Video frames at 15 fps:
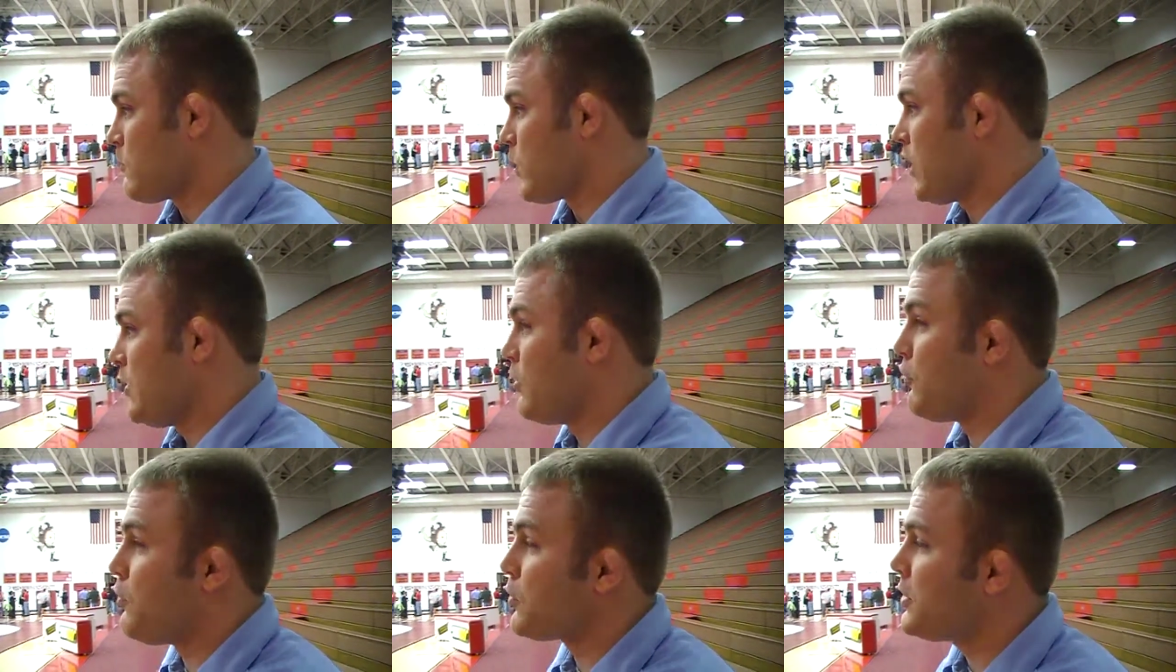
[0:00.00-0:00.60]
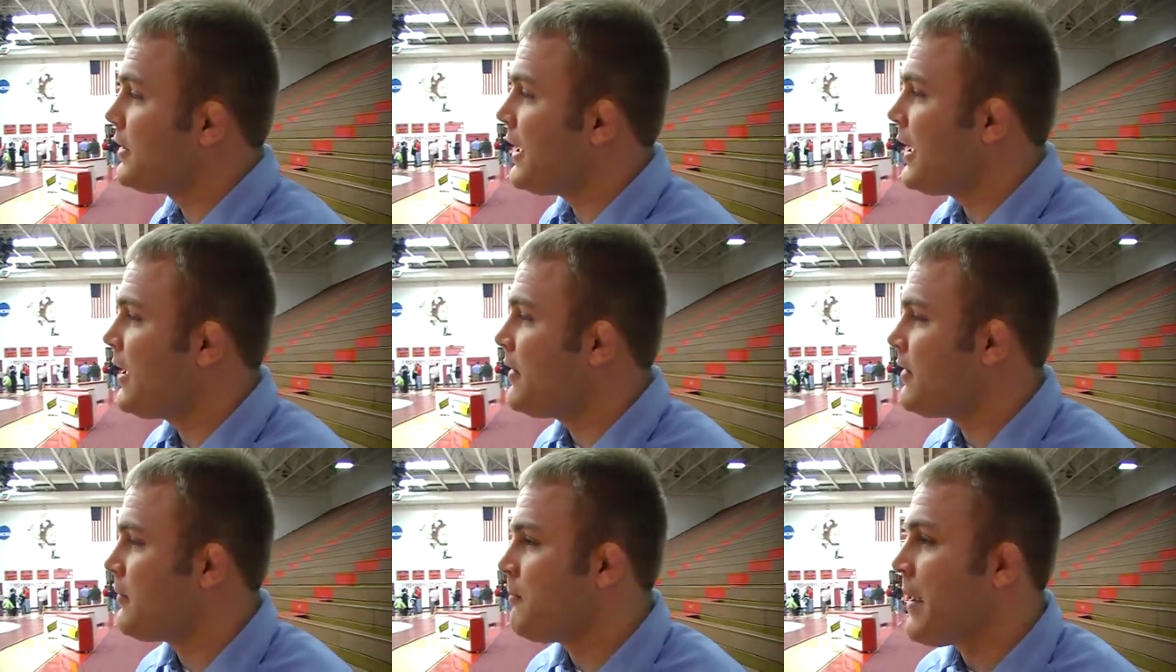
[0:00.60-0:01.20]
you know,
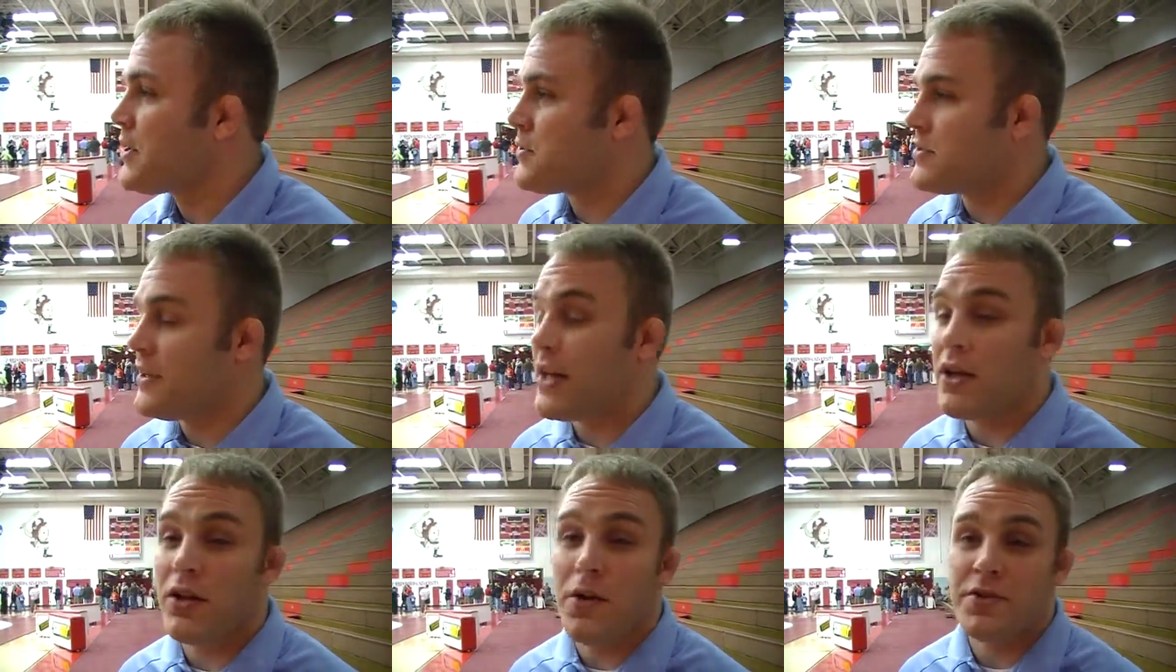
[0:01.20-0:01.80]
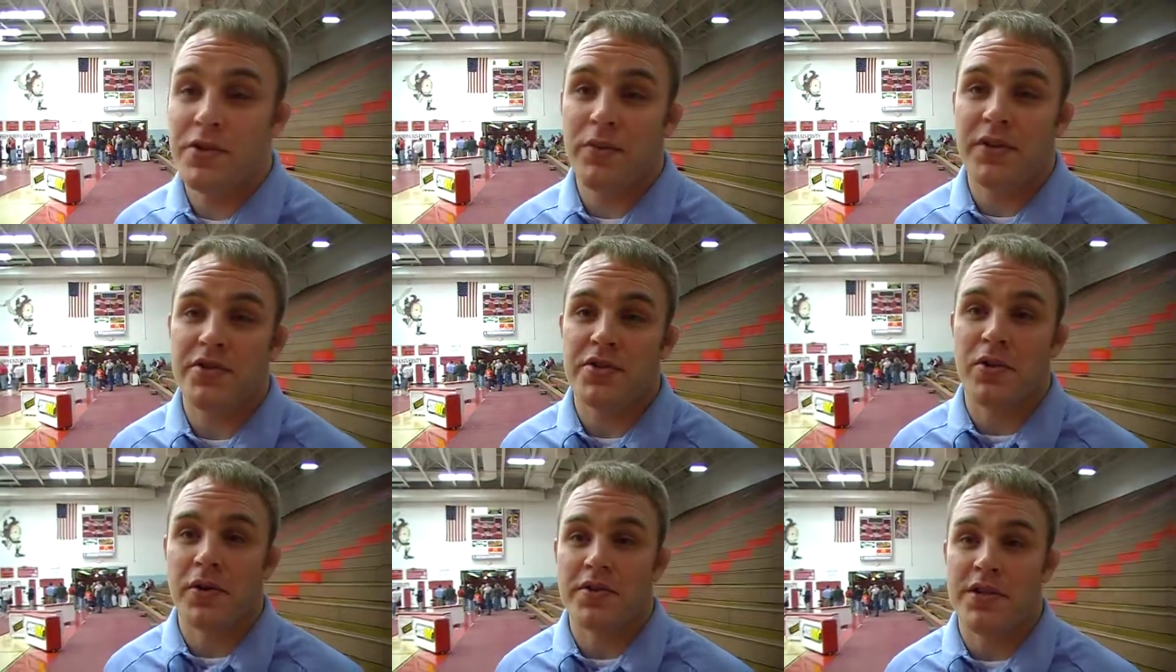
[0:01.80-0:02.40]
49 match was a lot closer than what
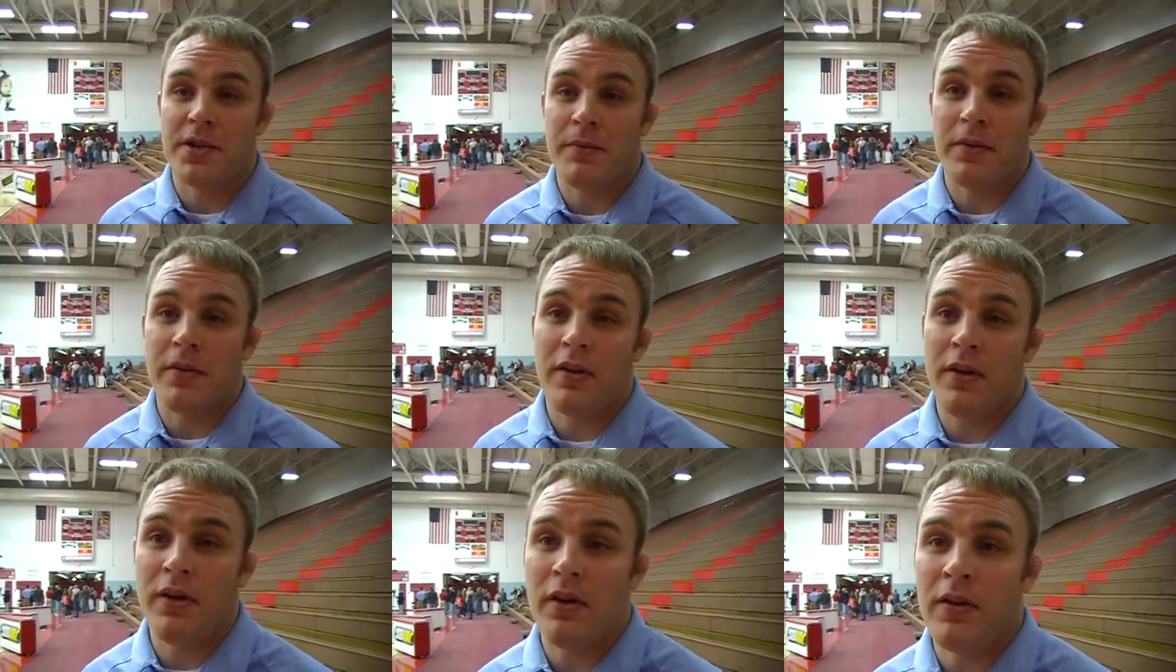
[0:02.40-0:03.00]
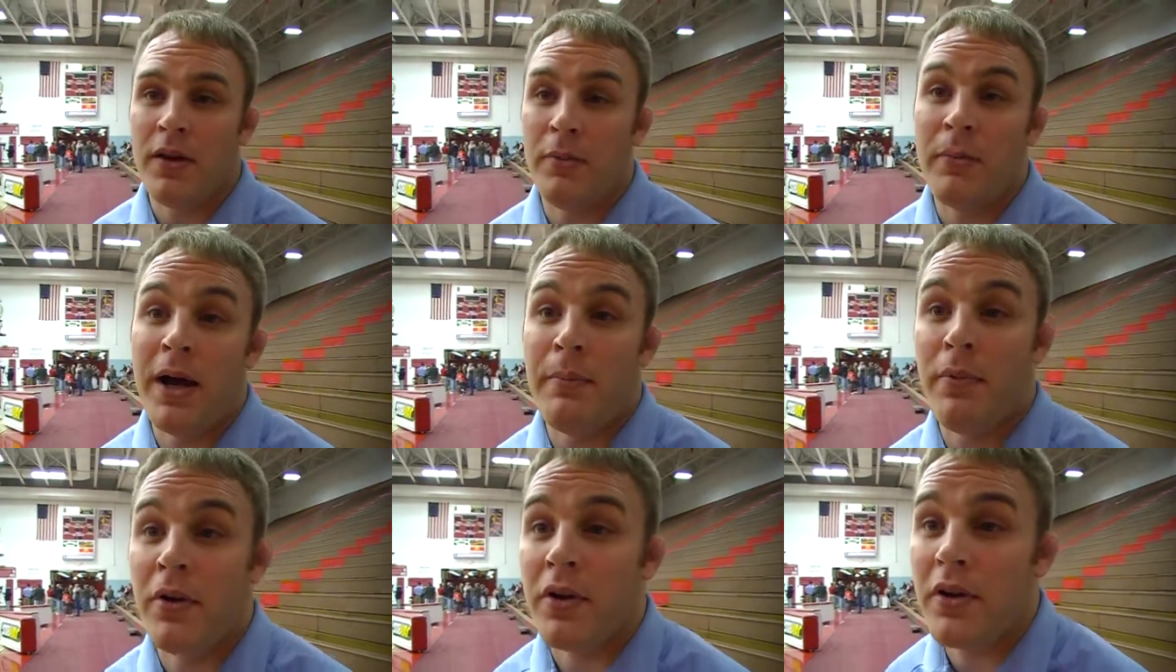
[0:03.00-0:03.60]
the score seemed, you know, in
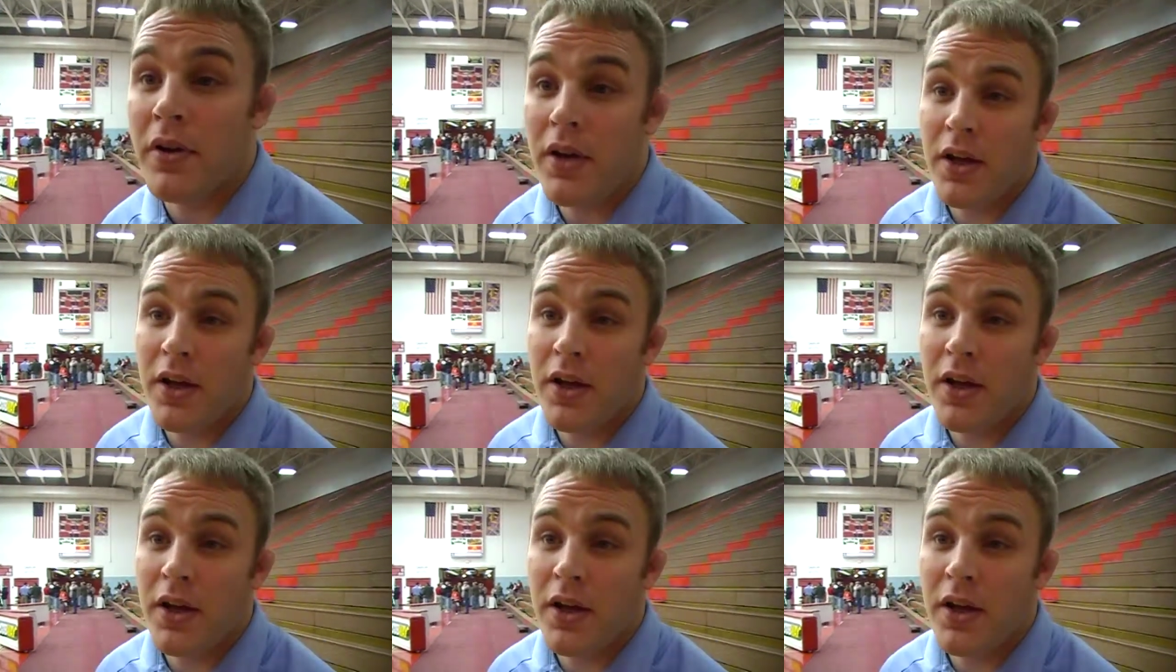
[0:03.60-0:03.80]
my book.